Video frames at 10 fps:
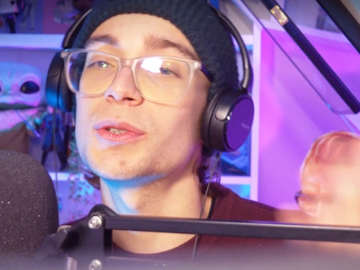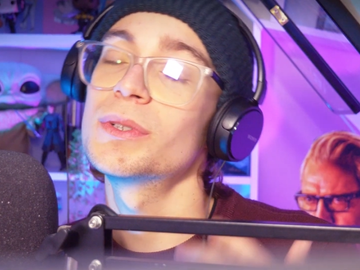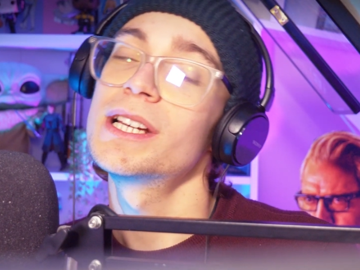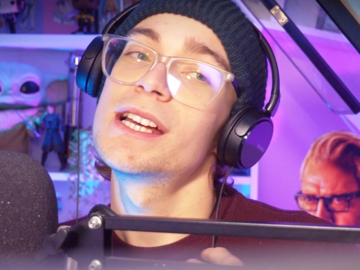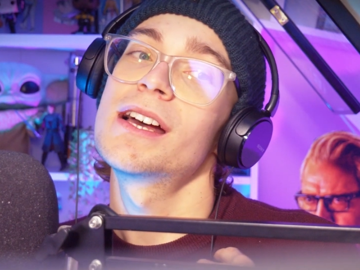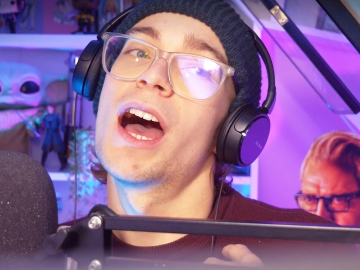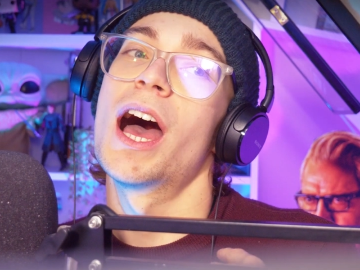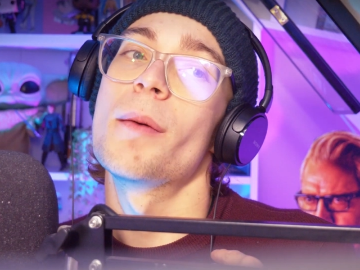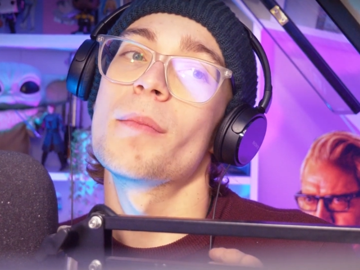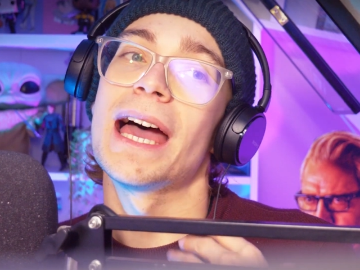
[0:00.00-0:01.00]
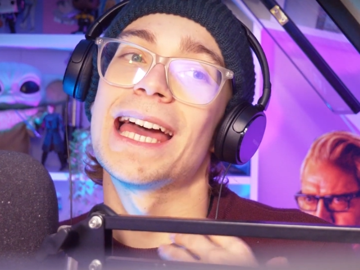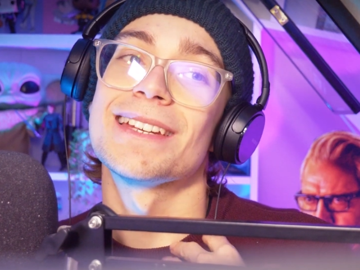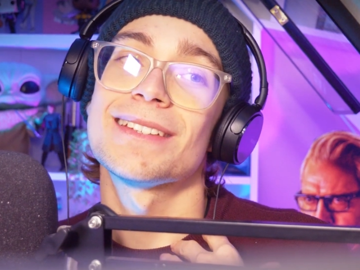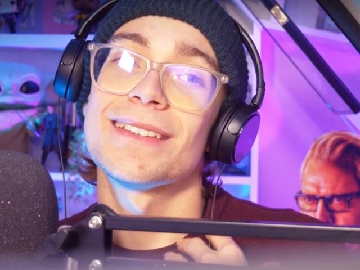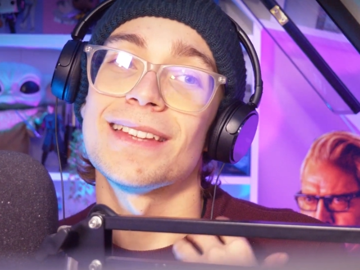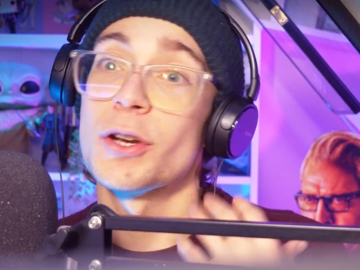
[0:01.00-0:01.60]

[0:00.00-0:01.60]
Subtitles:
school. And